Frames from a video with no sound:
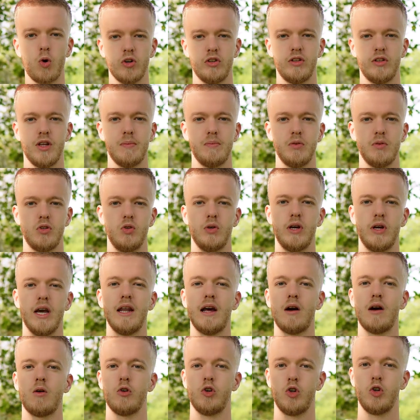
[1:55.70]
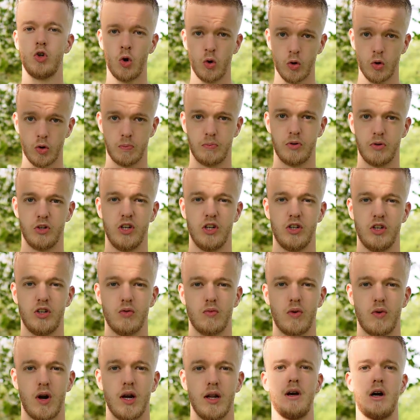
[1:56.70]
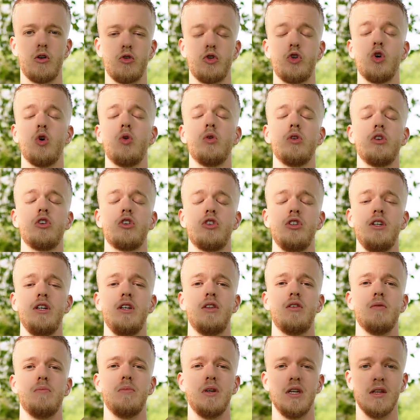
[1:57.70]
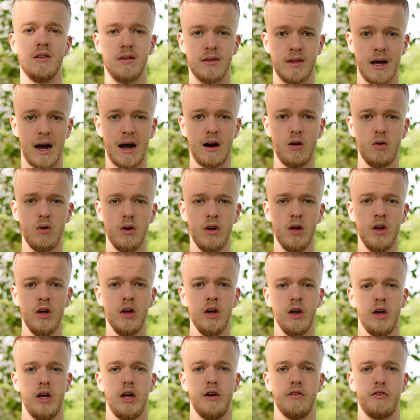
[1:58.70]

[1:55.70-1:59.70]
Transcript: step is to get our shoulder position right. Our shoulders need to be down and